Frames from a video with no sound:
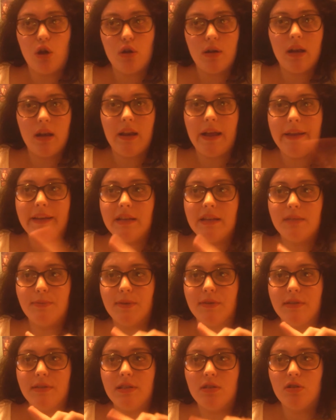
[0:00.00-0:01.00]
gonna like this
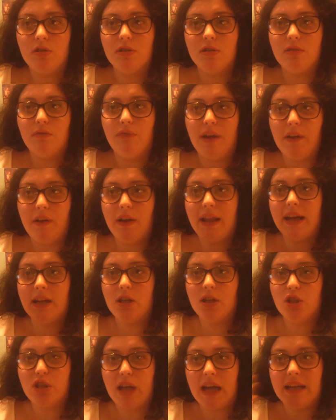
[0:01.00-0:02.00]
because it's just very
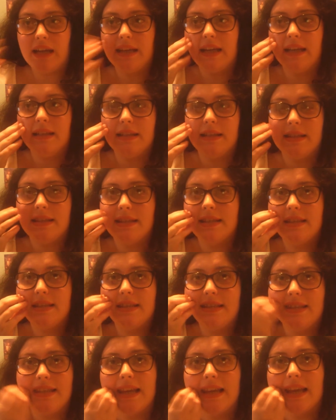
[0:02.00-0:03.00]
like shiny and
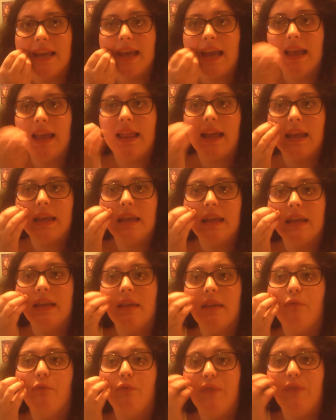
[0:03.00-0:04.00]
sticky. Like you
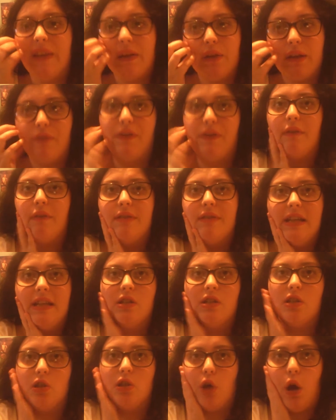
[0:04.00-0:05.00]
can feel the
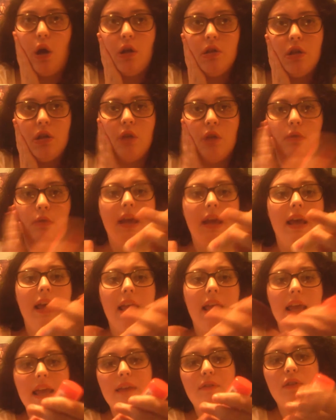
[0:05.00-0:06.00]
foundation on you,
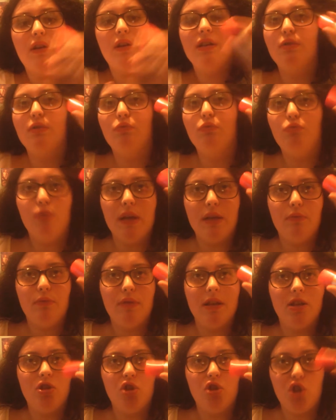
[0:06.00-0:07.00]
even though it's a
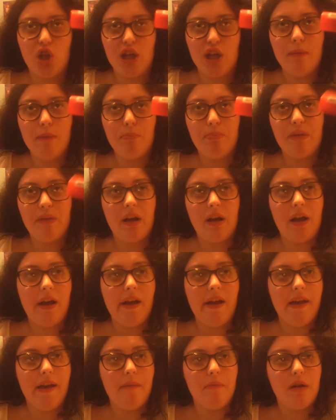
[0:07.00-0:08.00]
really cheap
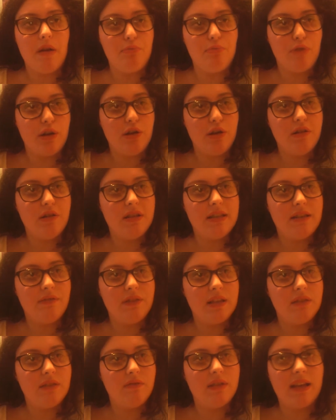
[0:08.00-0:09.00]
product. I
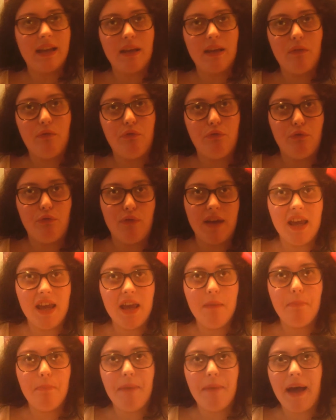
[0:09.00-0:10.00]
think it was like
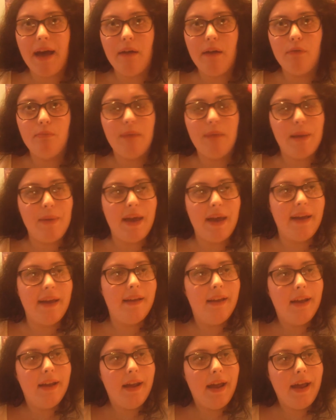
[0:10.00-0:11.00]
£3 maybe.
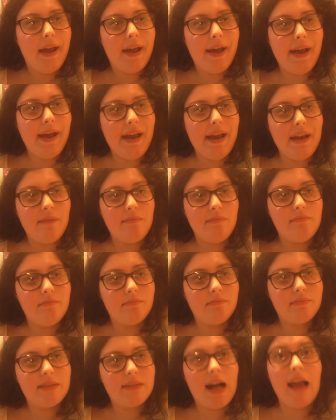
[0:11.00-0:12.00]

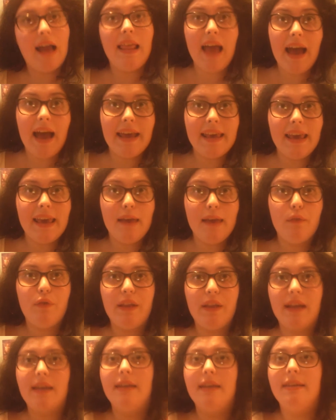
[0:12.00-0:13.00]
I like it for
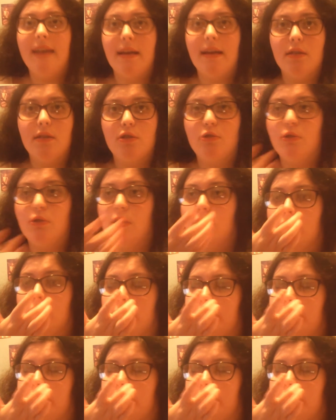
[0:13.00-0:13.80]
like a natural